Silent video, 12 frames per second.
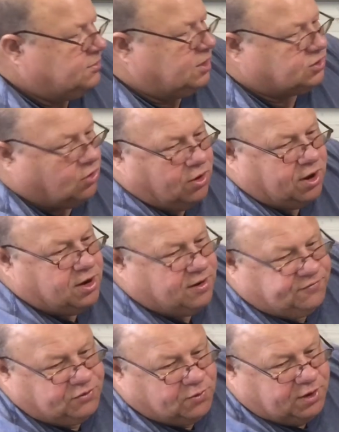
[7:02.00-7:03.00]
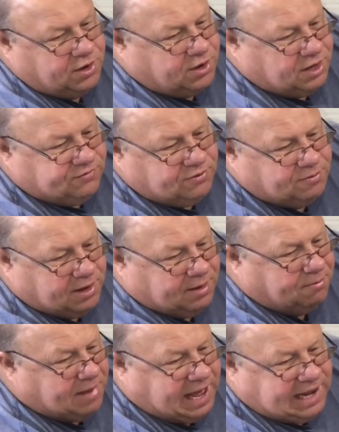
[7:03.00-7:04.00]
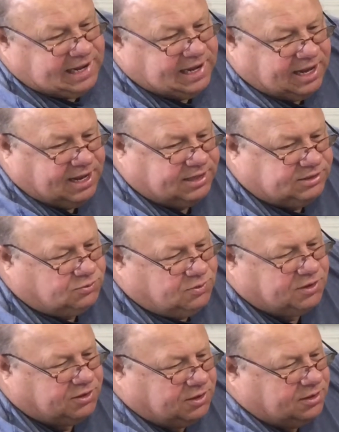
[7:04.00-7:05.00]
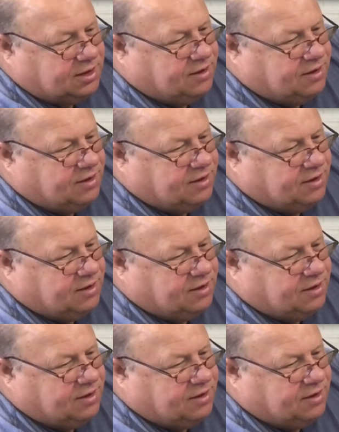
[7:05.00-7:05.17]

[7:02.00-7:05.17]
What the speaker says: It's hard enough to where you can even make mallet heads with it.